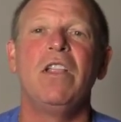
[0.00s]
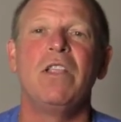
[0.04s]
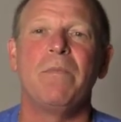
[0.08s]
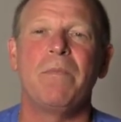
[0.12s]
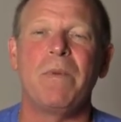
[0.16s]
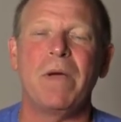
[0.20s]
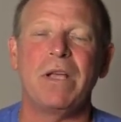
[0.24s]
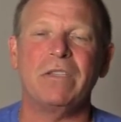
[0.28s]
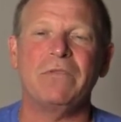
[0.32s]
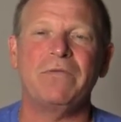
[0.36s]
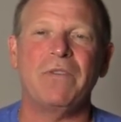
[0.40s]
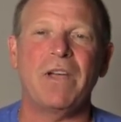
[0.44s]
the
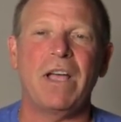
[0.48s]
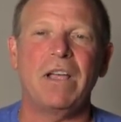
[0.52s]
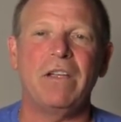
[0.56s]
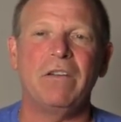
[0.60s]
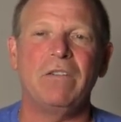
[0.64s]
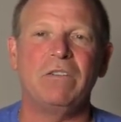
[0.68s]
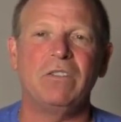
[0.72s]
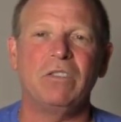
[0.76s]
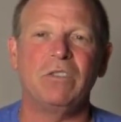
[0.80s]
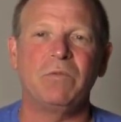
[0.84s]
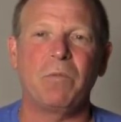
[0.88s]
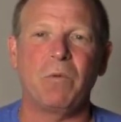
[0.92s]
best
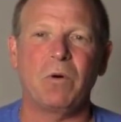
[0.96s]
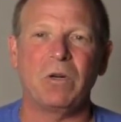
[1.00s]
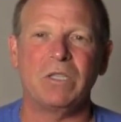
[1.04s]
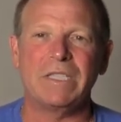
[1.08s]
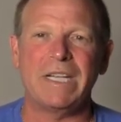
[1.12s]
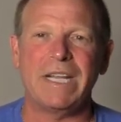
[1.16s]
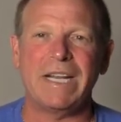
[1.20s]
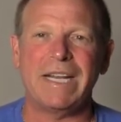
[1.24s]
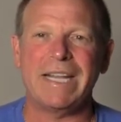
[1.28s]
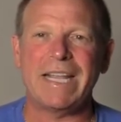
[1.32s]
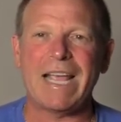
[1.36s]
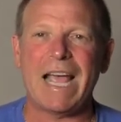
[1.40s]
value in
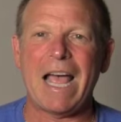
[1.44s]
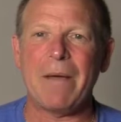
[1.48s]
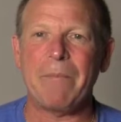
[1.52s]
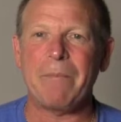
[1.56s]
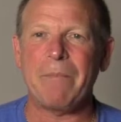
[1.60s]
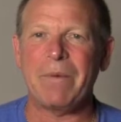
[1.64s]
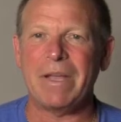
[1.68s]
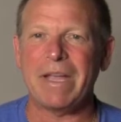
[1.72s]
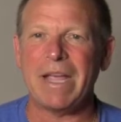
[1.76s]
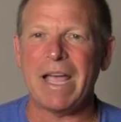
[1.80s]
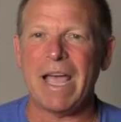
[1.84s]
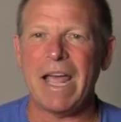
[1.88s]
sports
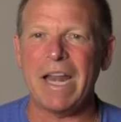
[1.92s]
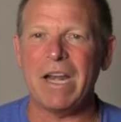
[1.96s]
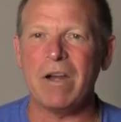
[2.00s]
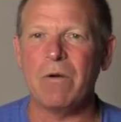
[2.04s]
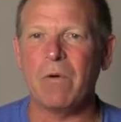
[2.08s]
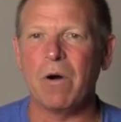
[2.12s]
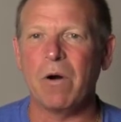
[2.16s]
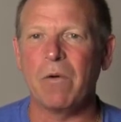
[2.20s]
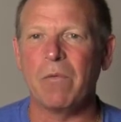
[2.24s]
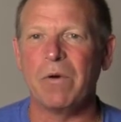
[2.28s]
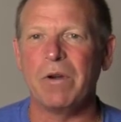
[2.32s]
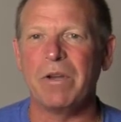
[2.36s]
handicapping,
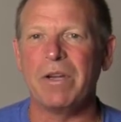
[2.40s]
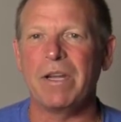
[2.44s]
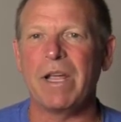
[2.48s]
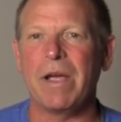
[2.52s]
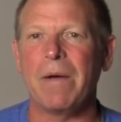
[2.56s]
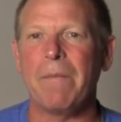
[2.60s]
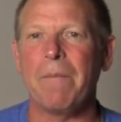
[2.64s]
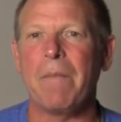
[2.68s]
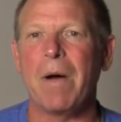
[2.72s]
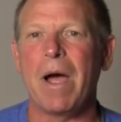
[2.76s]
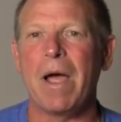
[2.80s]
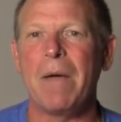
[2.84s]
anywhere where you
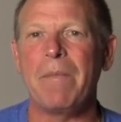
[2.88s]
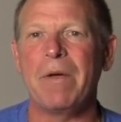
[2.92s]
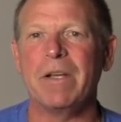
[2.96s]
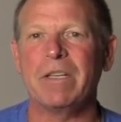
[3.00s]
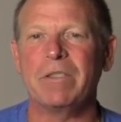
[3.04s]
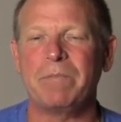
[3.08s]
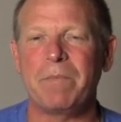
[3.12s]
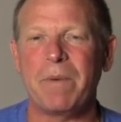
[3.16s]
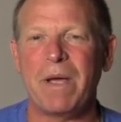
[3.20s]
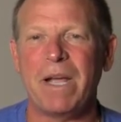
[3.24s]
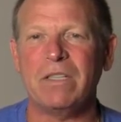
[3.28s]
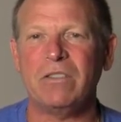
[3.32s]
get my
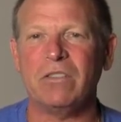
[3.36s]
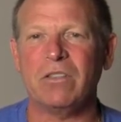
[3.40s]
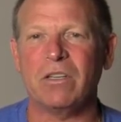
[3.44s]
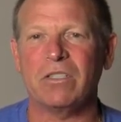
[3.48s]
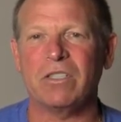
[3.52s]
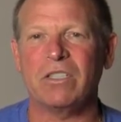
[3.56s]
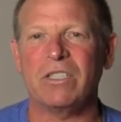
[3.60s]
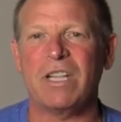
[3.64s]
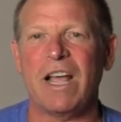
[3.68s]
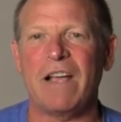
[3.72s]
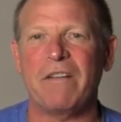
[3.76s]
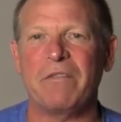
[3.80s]
best bets,
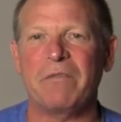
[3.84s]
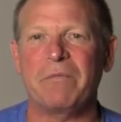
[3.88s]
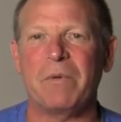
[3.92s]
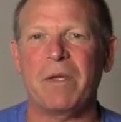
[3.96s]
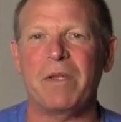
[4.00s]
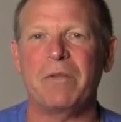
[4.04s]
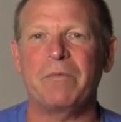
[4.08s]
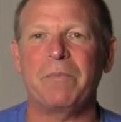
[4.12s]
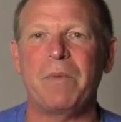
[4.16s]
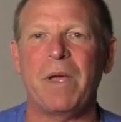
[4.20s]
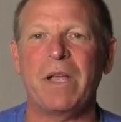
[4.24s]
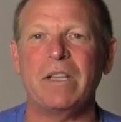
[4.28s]
our staff's
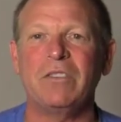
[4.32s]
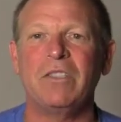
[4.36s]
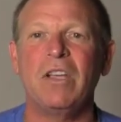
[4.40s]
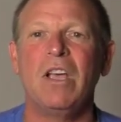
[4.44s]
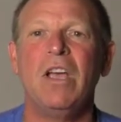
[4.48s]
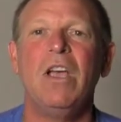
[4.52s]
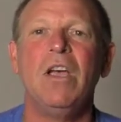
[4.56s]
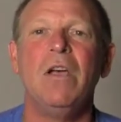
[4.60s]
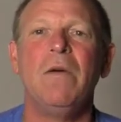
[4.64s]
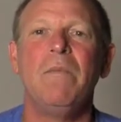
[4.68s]
best bets.